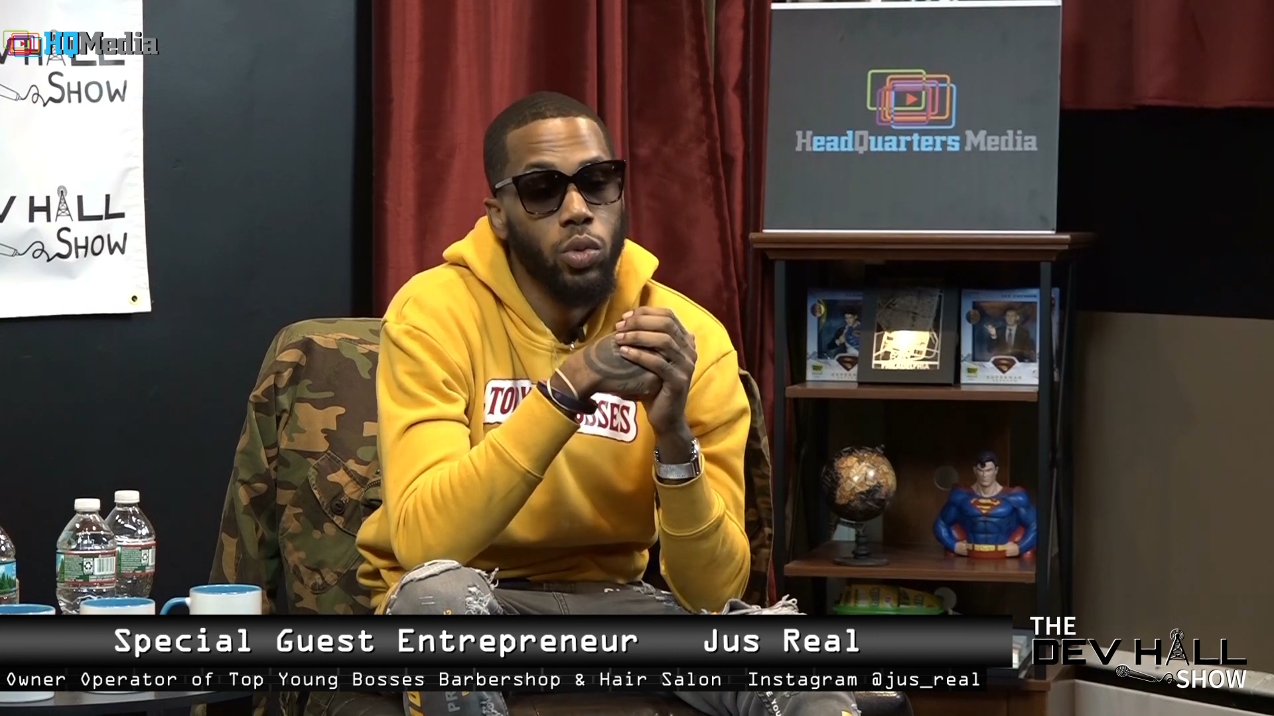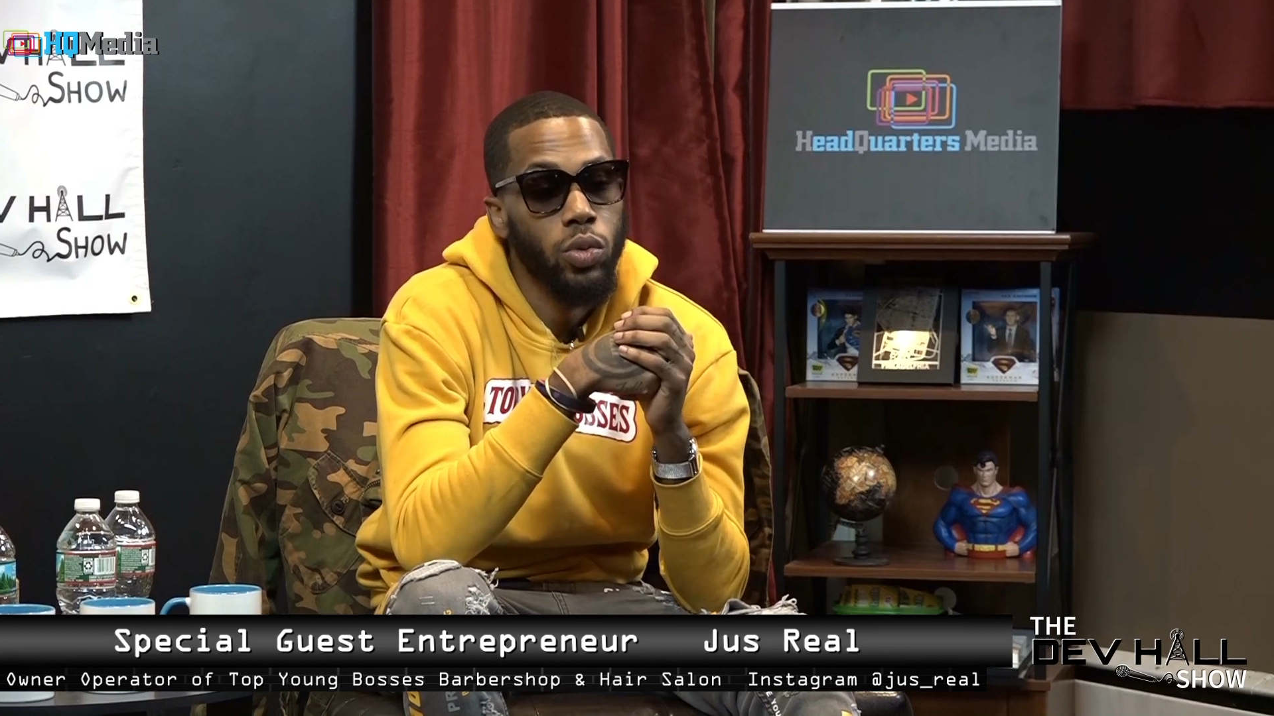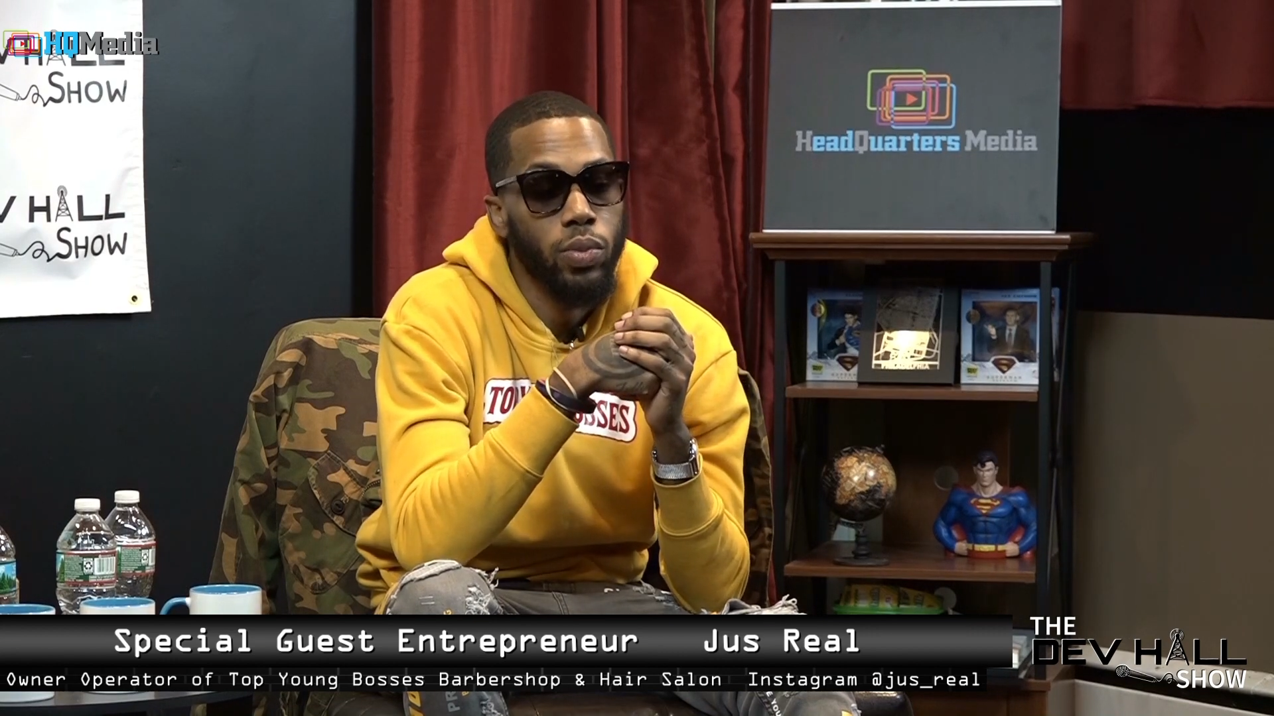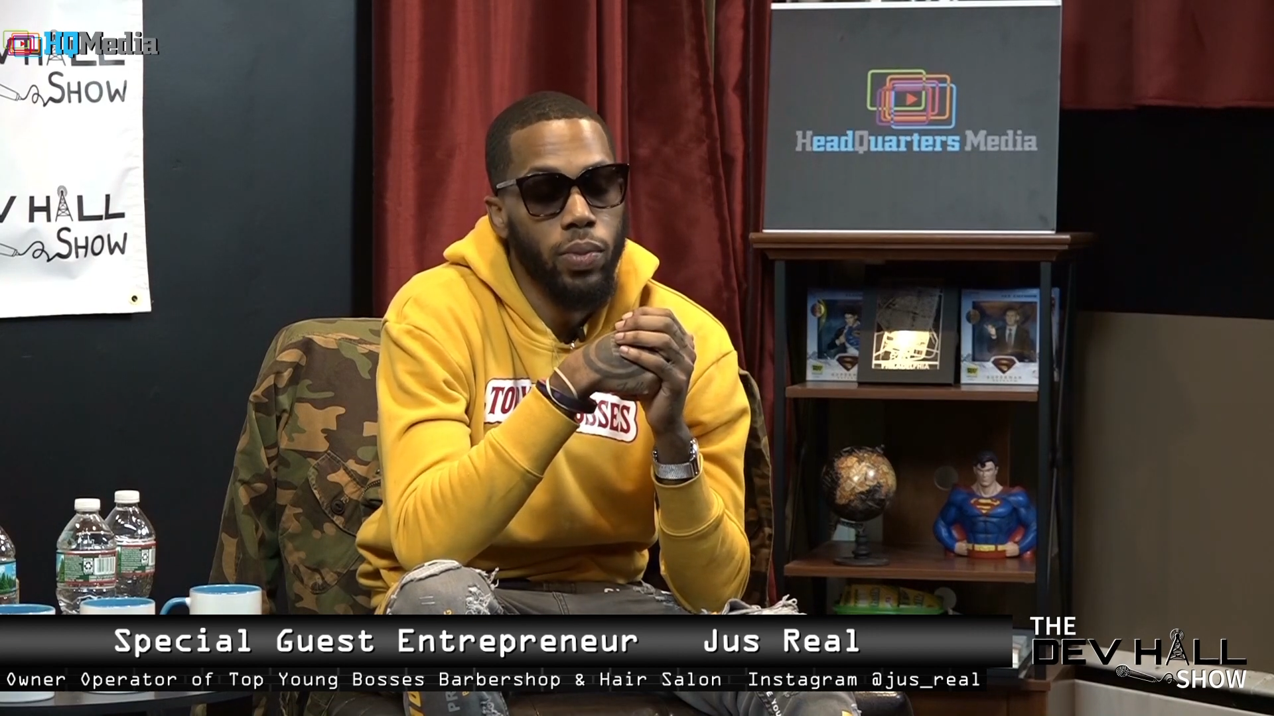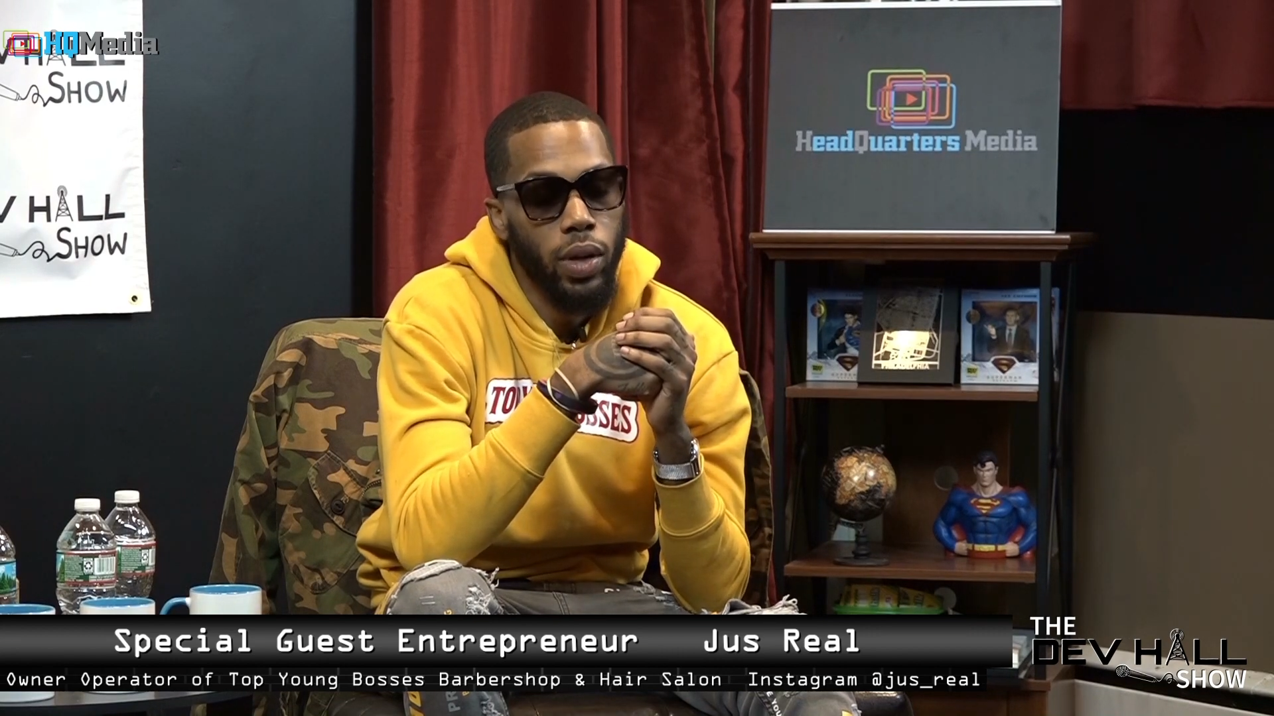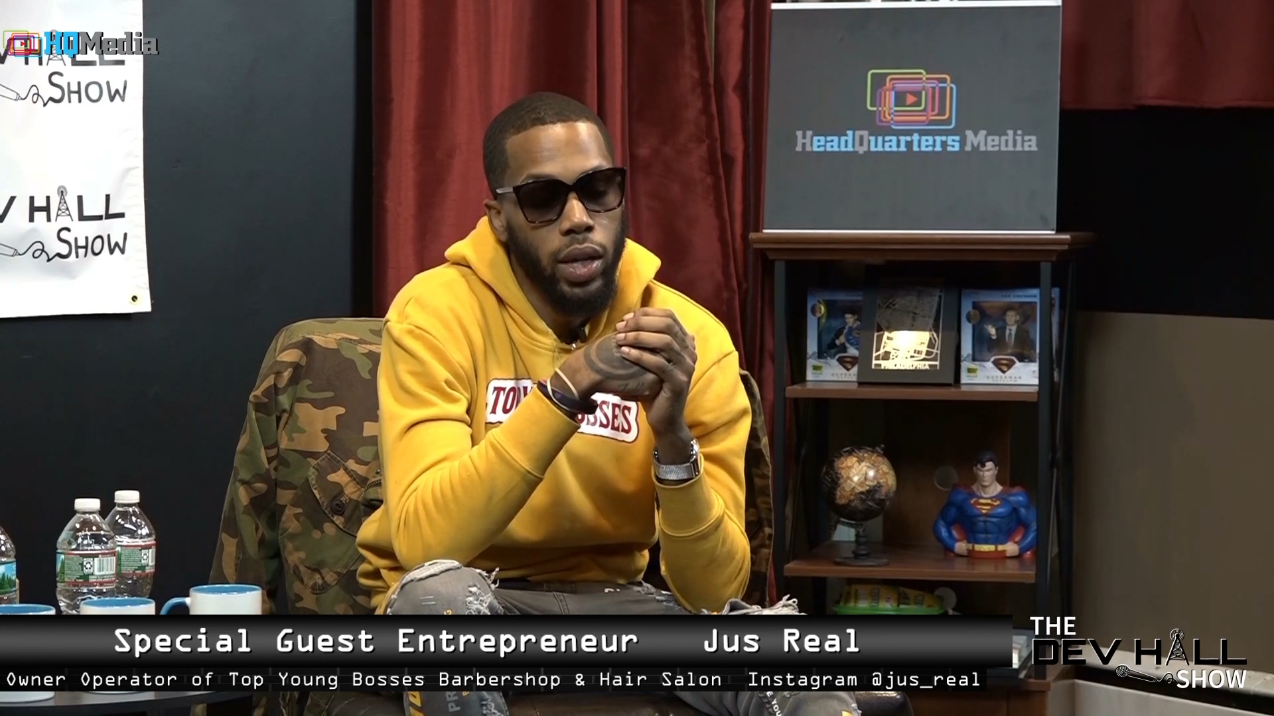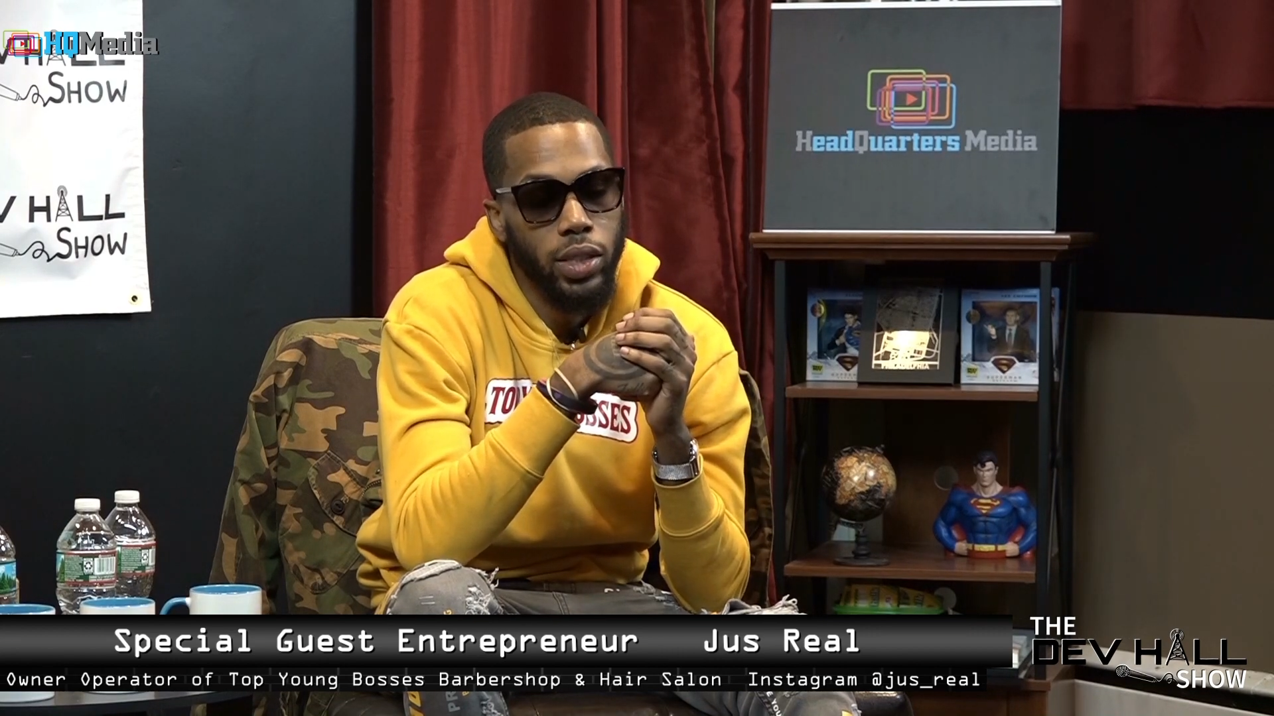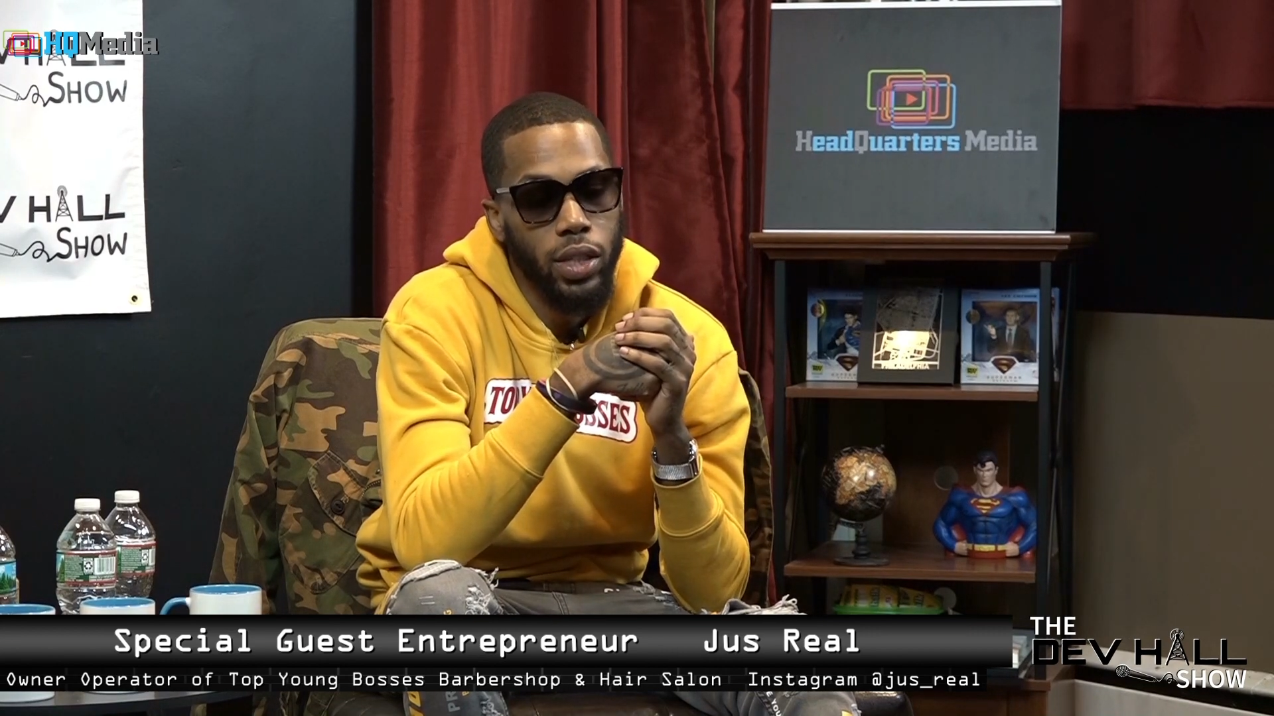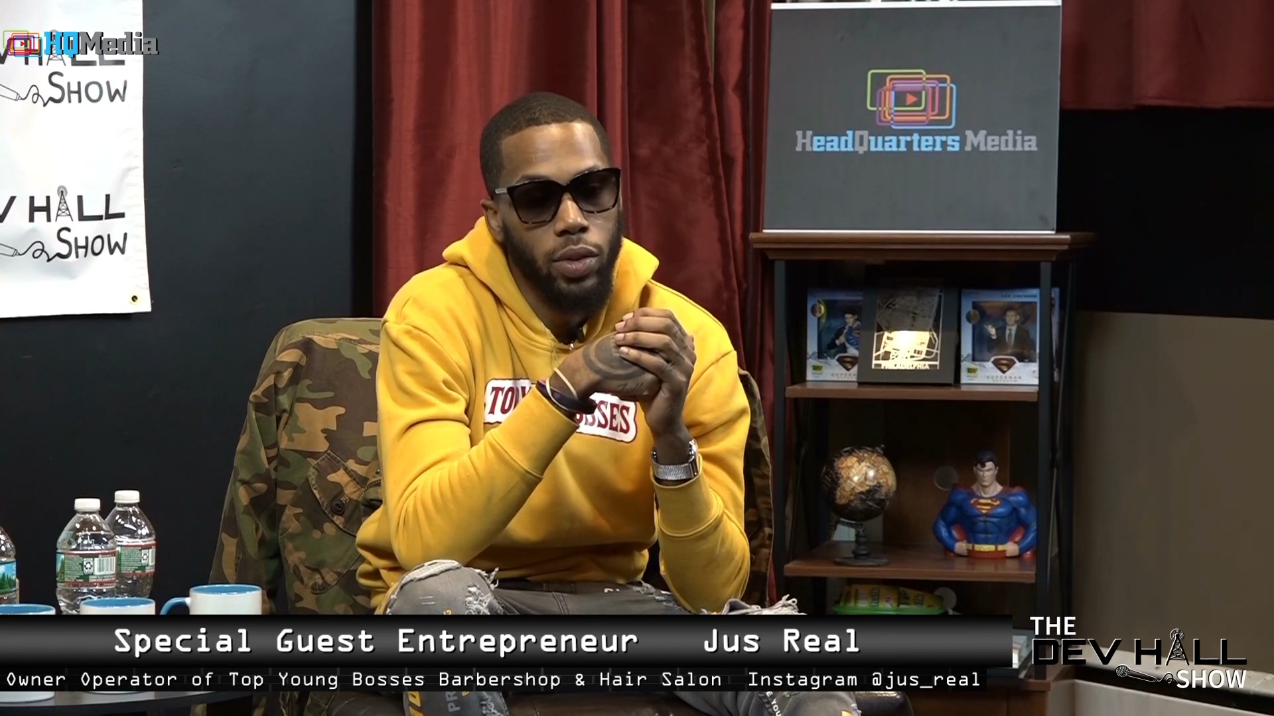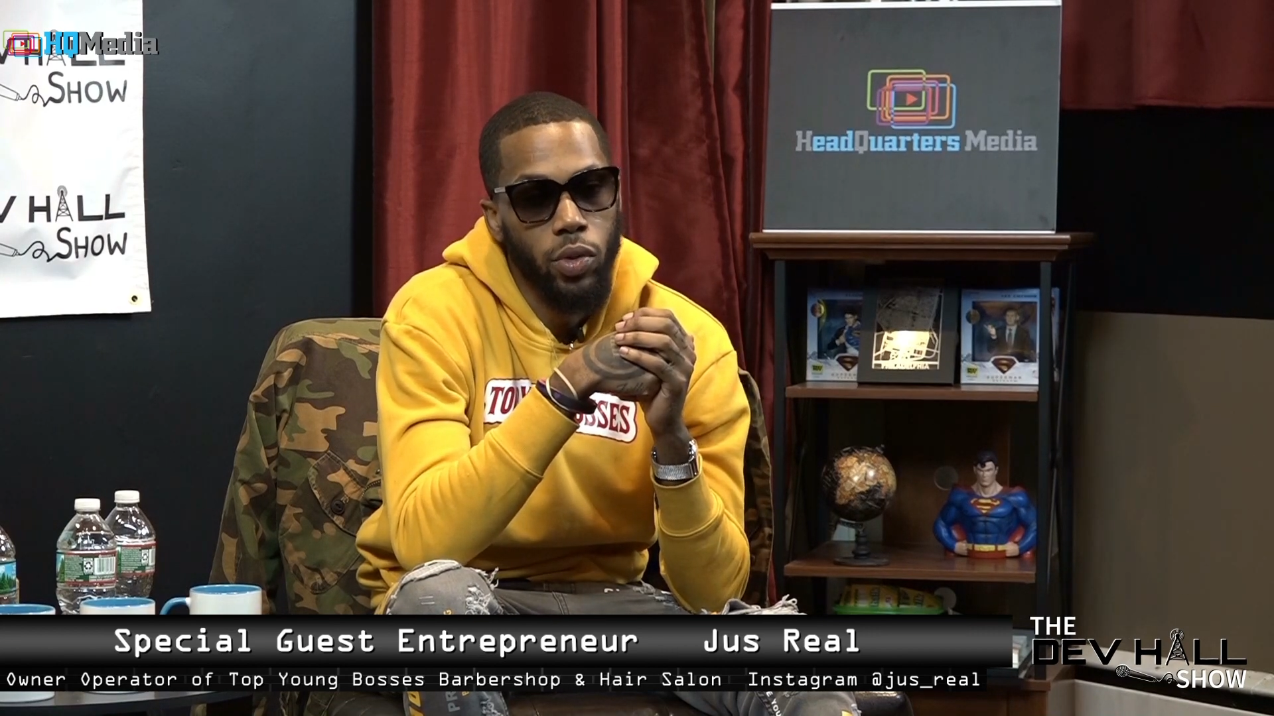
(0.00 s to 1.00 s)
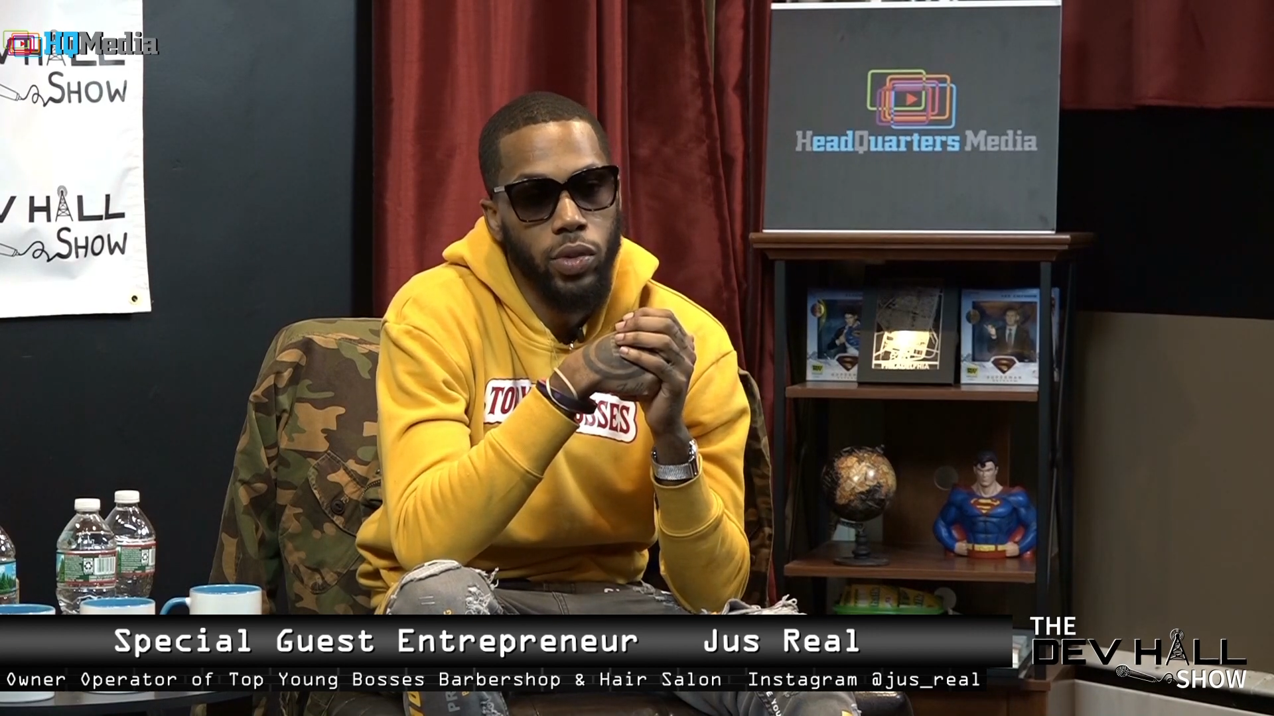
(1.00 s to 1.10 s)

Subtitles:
through, like I said,